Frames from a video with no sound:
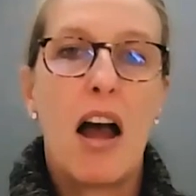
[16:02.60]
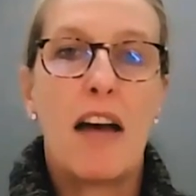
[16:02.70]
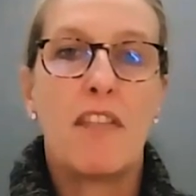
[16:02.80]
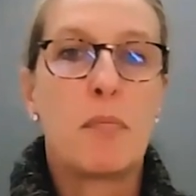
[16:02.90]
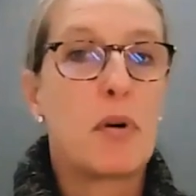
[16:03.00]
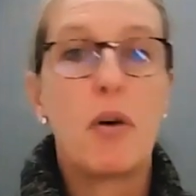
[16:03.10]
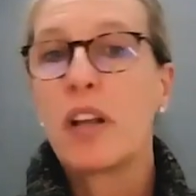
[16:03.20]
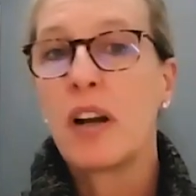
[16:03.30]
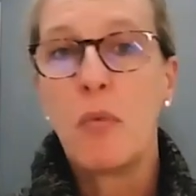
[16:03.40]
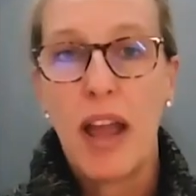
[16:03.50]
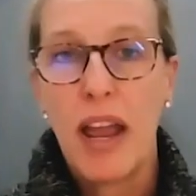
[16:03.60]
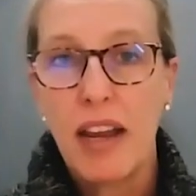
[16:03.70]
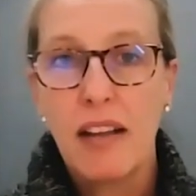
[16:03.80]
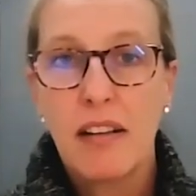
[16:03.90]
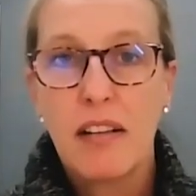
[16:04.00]
have broken
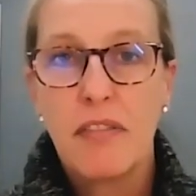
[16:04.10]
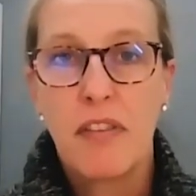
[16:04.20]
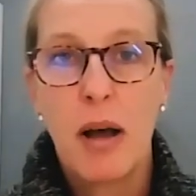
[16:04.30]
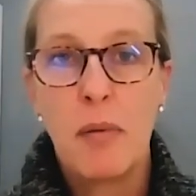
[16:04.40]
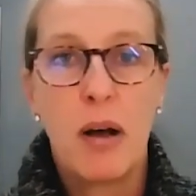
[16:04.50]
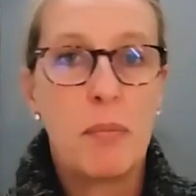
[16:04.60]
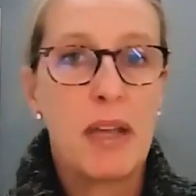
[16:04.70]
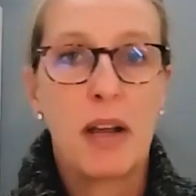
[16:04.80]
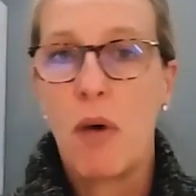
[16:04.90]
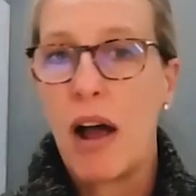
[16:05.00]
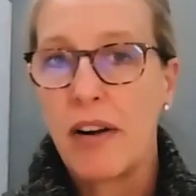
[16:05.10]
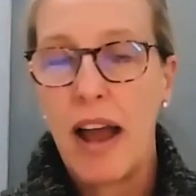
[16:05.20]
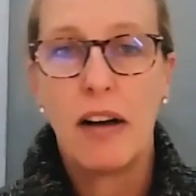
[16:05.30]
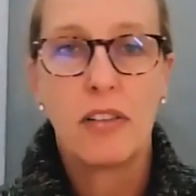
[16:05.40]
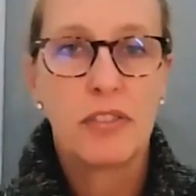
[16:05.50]
away from a big
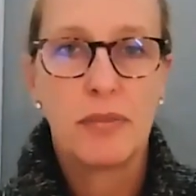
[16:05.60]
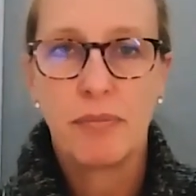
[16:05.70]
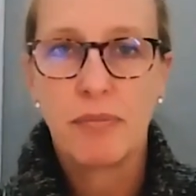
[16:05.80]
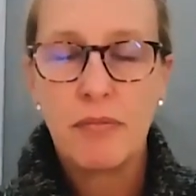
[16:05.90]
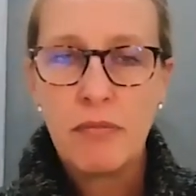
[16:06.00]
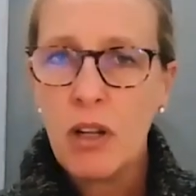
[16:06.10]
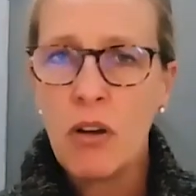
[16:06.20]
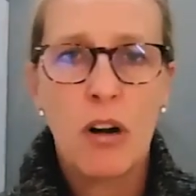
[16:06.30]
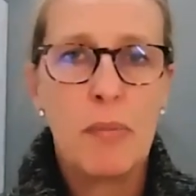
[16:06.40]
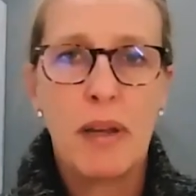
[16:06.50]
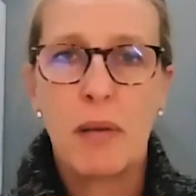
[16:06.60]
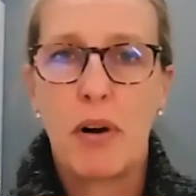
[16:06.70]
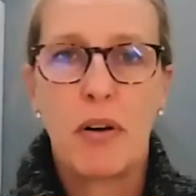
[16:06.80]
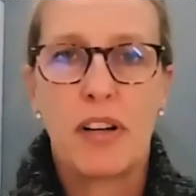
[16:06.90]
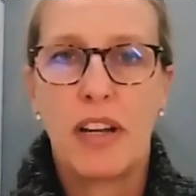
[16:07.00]
wirehouse or a big
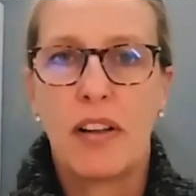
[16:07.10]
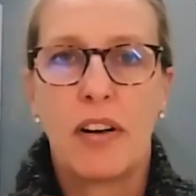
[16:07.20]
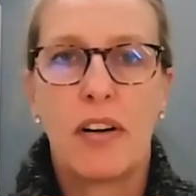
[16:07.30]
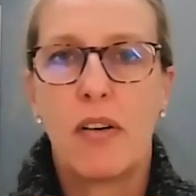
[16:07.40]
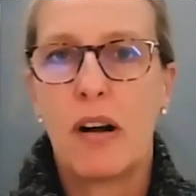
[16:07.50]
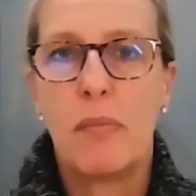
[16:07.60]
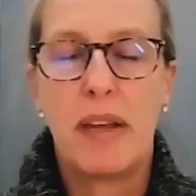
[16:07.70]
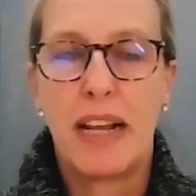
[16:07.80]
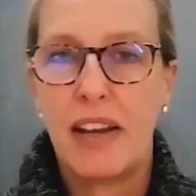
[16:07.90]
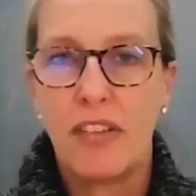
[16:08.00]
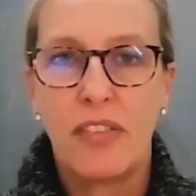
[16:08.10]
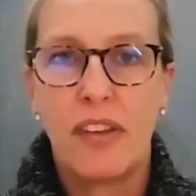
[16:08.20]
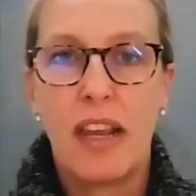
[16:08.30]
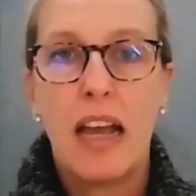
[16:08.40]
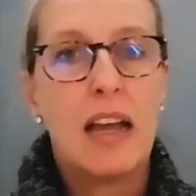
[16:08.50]
broker dealer or a big
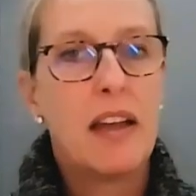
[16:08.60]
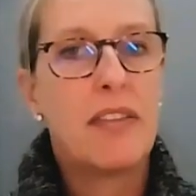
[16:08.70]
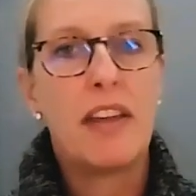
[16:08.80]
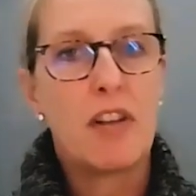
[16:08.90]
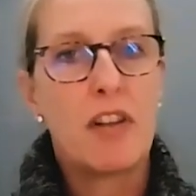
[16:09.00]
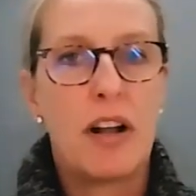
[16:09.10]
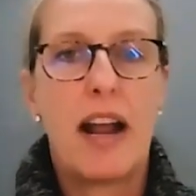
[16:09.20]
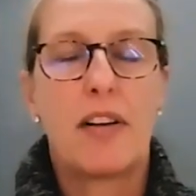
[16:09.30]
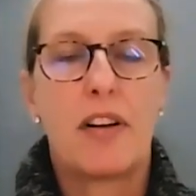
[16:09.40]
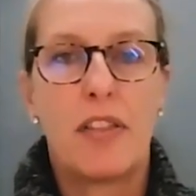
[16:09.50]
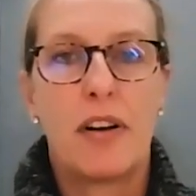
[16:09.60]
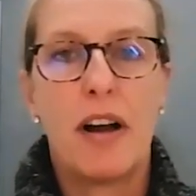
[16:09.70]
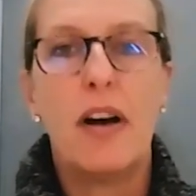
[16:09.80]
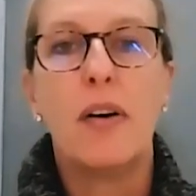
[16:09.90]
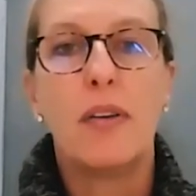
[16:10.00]
agency, and they've gone out on
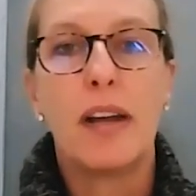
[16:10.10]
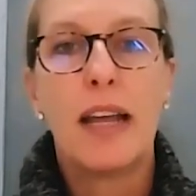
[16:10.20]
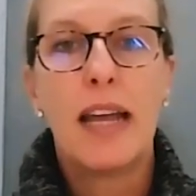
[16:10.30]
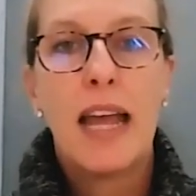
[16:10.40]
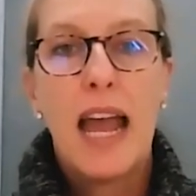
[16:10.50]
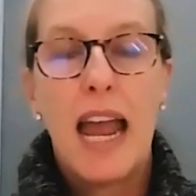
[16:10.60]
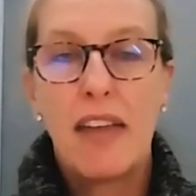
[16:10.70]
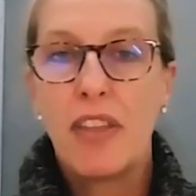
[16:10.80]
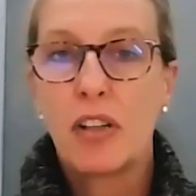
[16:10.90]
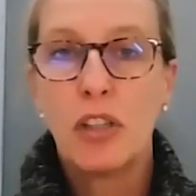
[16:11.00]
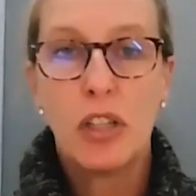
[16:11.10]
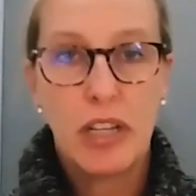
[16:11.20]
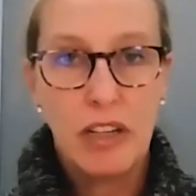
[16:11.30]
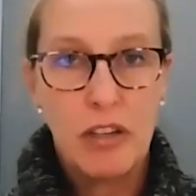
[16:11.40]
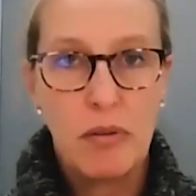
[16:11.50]
their own. And they're
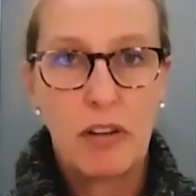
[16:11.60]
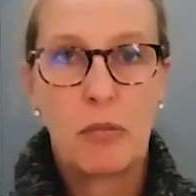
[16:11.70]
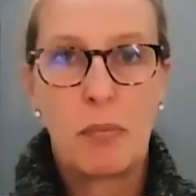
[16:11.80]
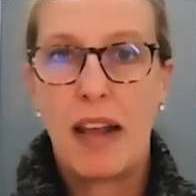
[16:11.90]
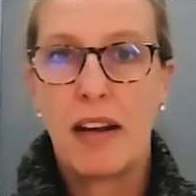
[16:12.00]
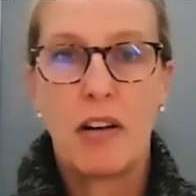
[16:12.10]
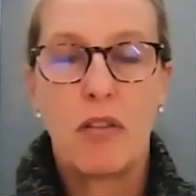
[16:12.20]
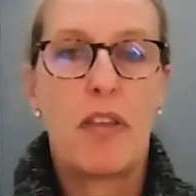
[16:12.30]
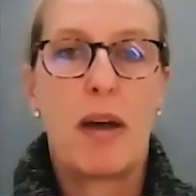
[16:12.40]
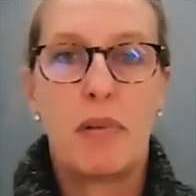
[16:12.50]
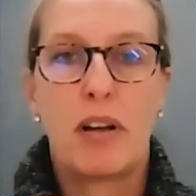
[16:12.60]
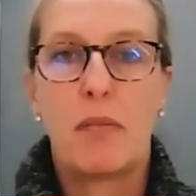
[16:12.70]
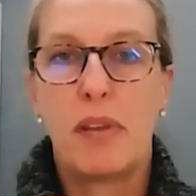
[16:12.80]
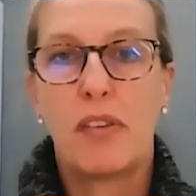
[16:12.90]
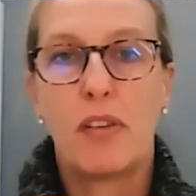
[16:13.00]
looking to expand and grow that book
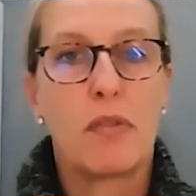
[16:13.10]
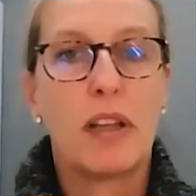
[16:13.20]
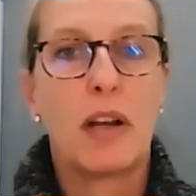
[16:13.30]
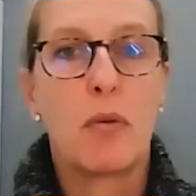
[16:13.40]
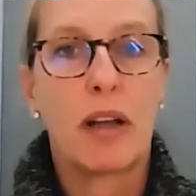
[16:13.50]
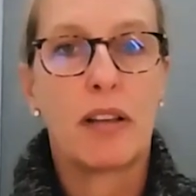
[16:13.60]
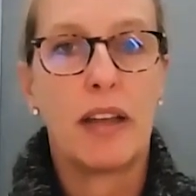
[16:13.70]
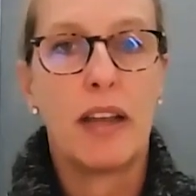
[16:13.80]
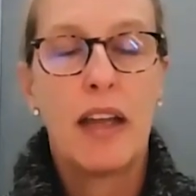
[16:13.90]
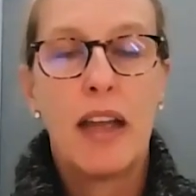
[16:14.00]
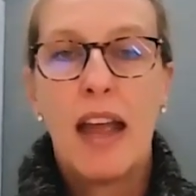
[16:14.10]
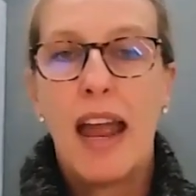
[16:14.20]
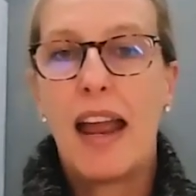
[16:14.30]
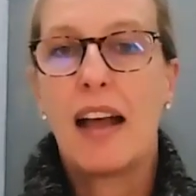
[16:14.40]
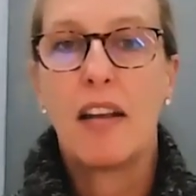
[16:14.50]
of business really quickly.
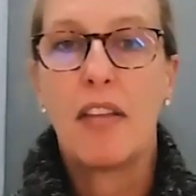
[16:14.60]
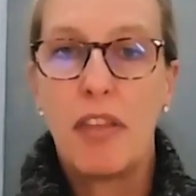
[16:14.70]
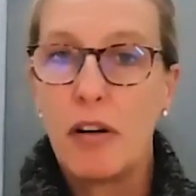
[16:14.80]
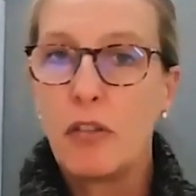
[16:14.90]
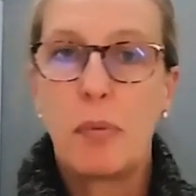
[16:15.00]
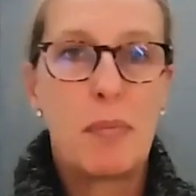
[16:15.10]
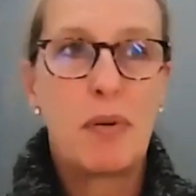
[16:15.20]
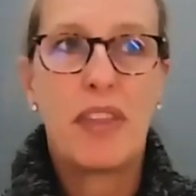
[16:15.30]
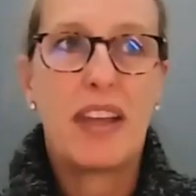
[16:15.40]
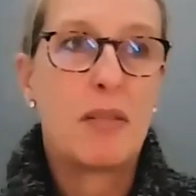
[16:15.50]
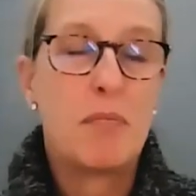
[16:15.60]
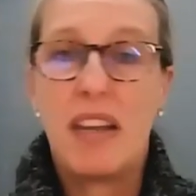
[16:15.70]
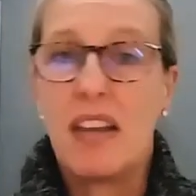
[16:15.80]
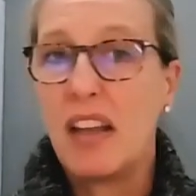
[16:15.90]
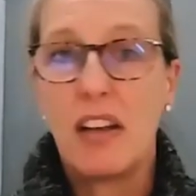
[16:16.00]
And those people, they could
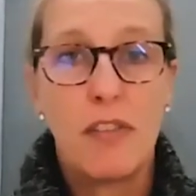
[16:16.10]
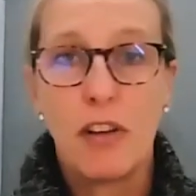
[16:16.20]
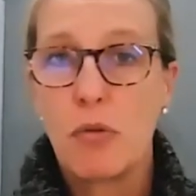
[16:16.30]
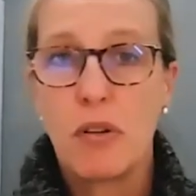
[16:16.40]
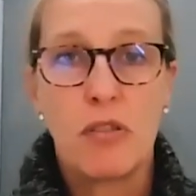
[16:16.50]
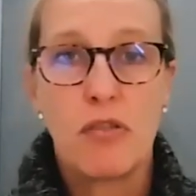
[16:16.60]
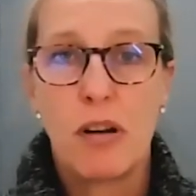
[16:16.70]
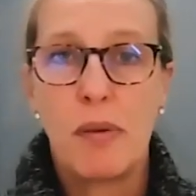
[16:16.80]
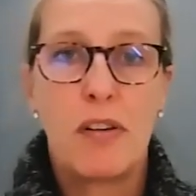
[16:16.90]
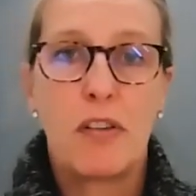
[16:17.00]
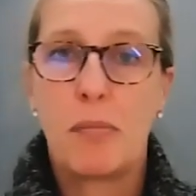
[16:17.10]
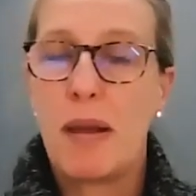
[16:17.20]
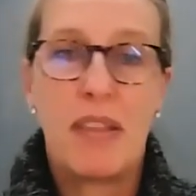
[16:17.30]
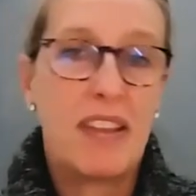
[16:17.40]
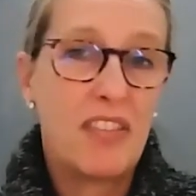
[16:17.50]
be individual contributors.
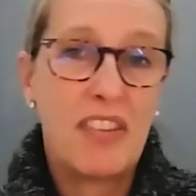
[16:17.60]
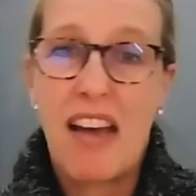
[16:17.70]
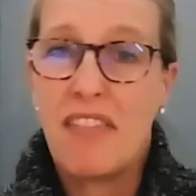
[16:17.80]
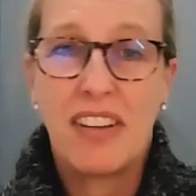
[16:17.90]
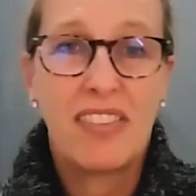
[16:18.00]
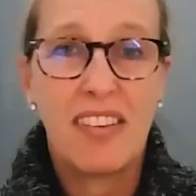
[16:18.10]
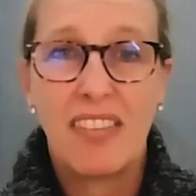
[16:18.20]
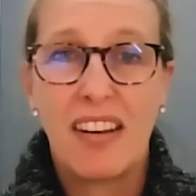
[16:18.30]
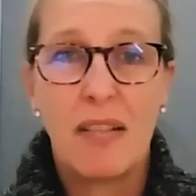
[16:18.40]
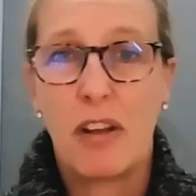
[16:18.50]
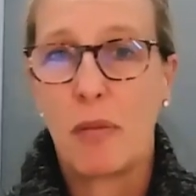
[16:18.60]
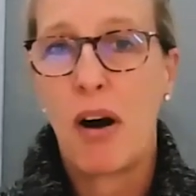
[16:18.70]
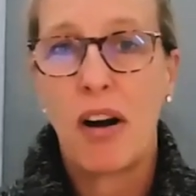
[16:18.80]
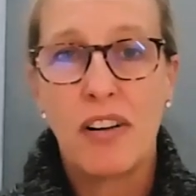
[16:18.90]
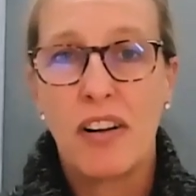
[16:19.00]
Maybe they just have an assistant, their
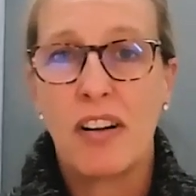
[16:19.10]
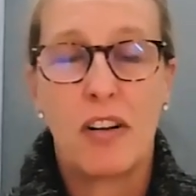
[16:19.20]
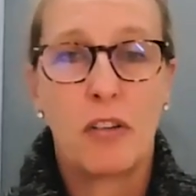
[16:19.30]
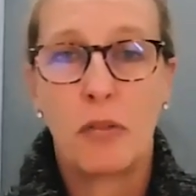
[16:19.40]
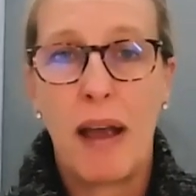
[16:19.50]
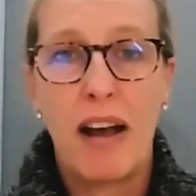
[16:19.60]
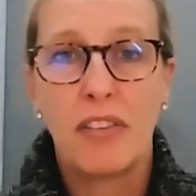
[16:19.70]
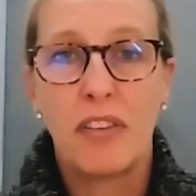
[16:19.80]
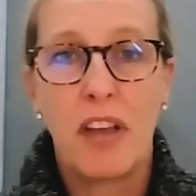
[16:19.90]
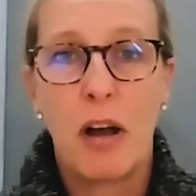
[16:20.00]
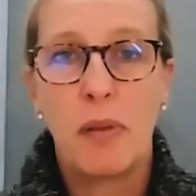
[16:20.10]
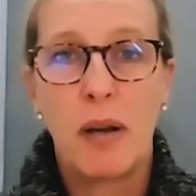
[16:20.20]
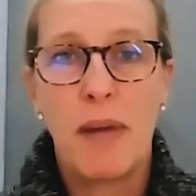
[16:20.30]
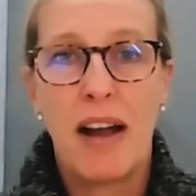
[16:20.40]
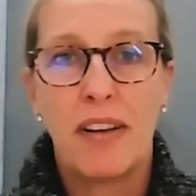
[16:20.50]
partner or their spouse is
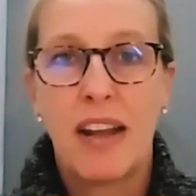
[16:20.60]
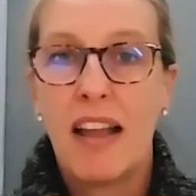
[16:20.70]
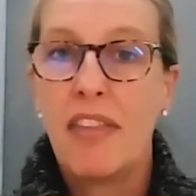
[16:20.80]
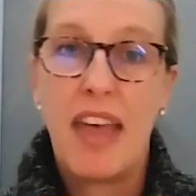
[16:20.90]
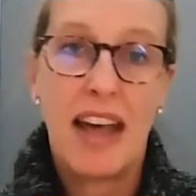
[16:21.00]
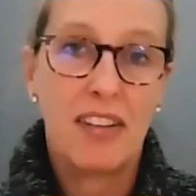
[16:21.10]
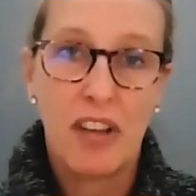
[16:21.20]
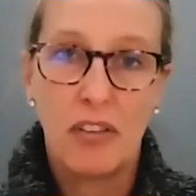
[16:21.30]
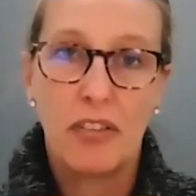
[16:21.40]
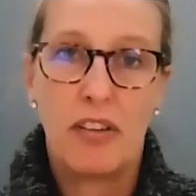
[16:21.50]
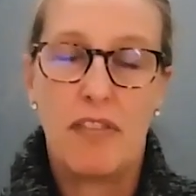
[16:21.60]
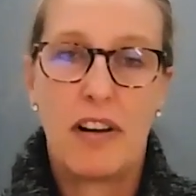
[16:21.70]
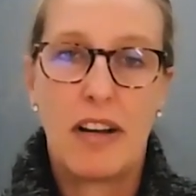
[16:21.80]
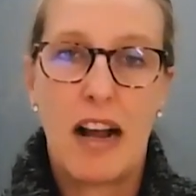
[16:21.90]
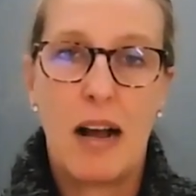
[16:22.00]
helping them out. That is also
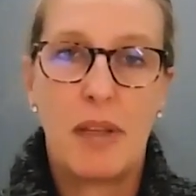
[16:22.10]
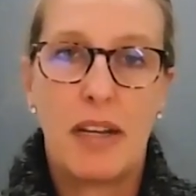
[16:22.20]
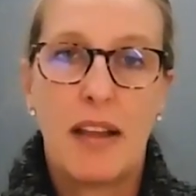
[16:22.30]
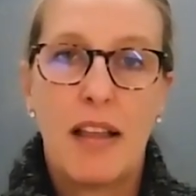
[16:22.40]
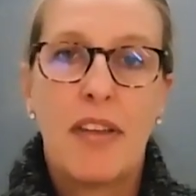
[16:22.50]
very common.